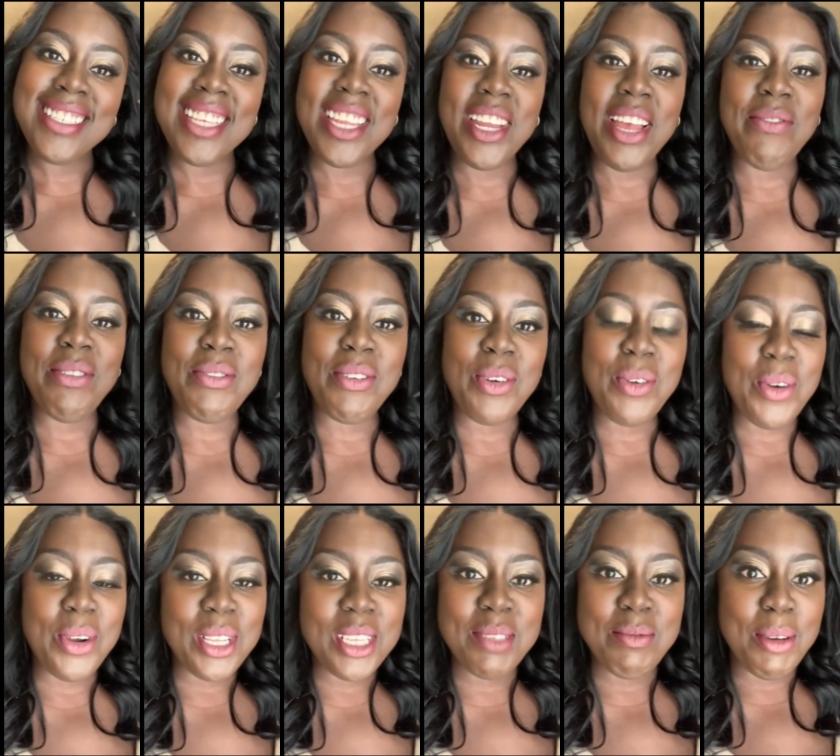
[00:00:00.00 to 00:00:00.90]
said you have to
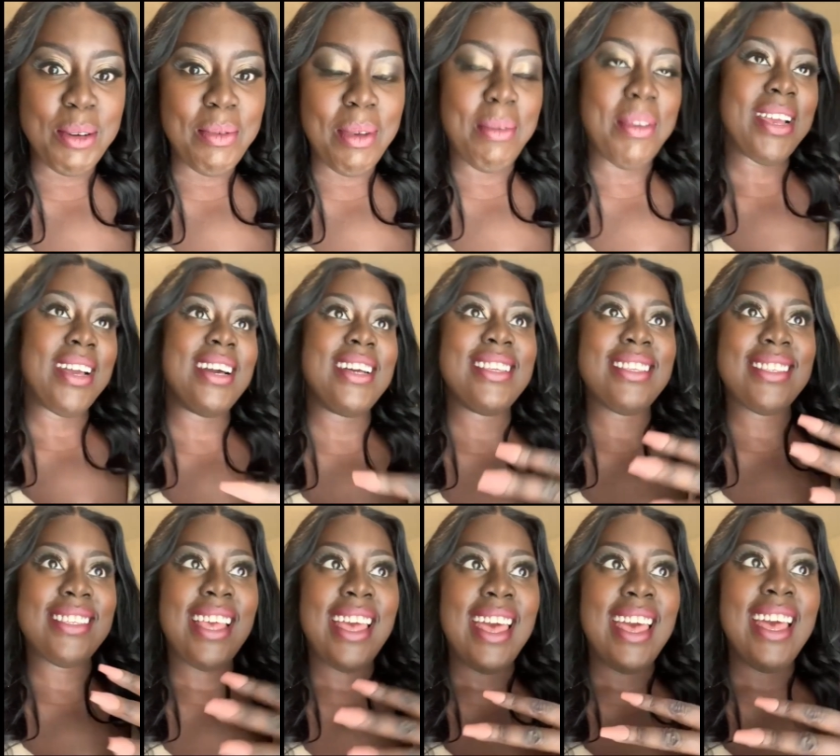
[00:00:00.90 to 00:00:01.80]
record this moment
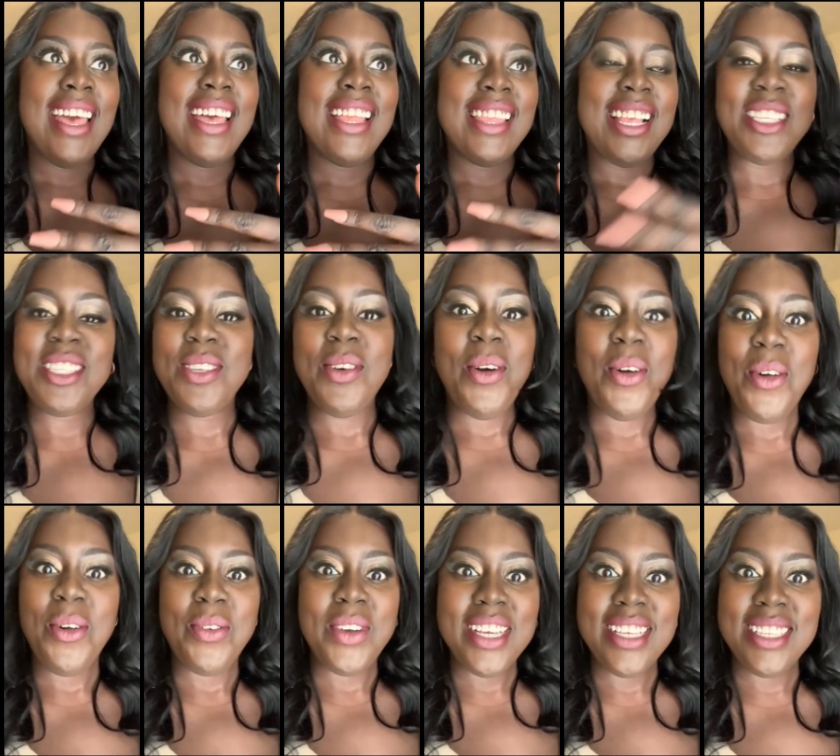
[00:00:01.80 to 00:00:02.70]
because that's the
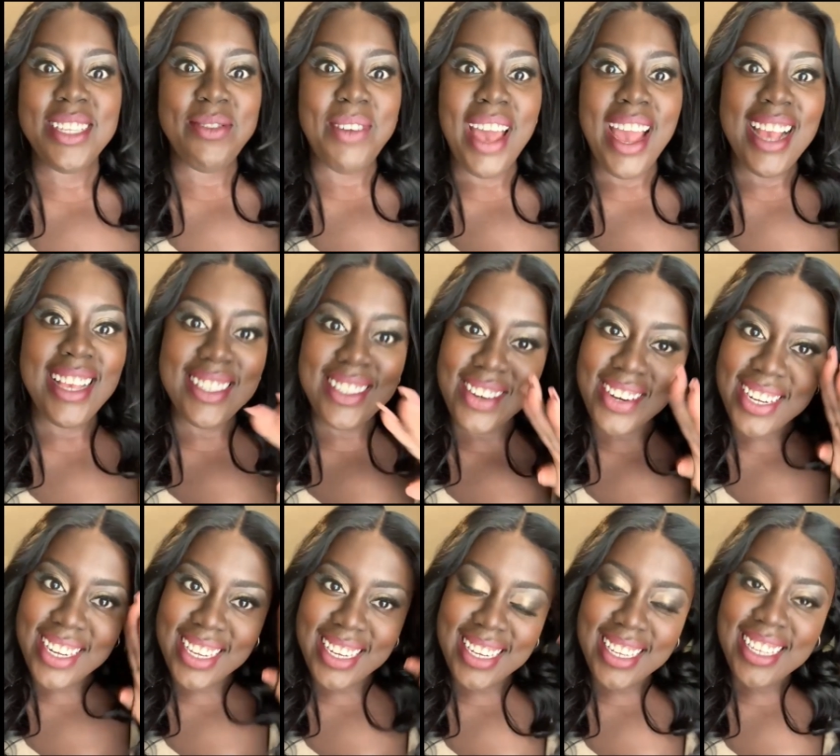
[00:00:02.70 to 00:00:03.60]
whole reason why I
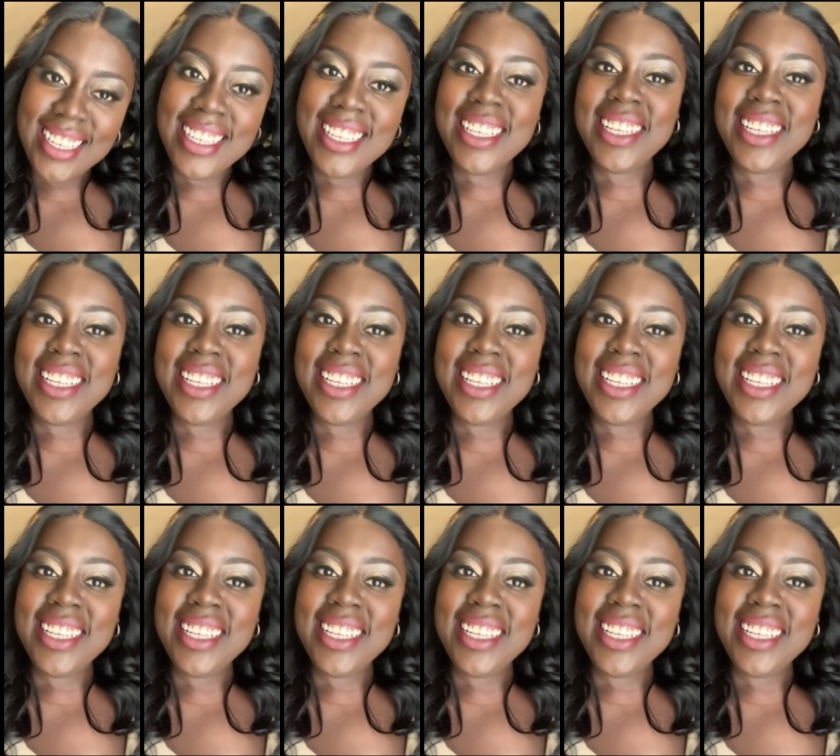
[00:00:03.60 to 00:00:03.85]
started